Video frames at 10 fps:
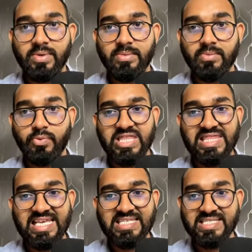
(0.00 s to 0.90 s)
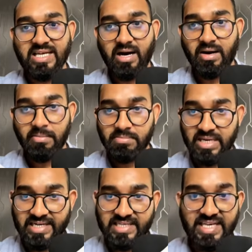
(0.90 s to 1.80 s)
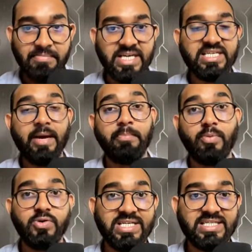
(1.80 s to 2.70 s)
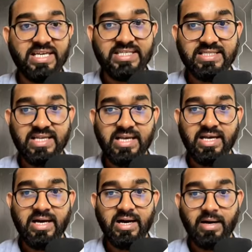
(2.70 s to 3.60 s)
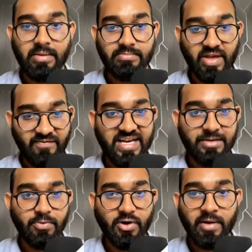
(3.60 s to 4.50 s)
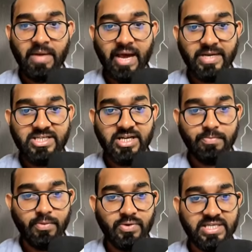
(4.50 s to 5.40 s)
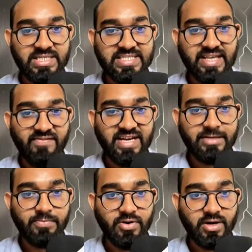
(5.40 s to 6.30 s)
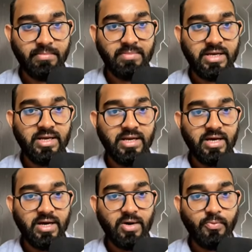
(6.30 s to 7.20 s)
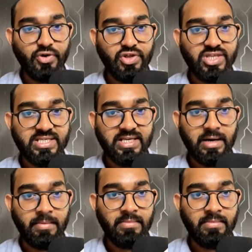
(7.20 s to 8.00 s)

with this, let's say, image, I am promoting this affiliate program. I'm actually promoting this affiliate program with some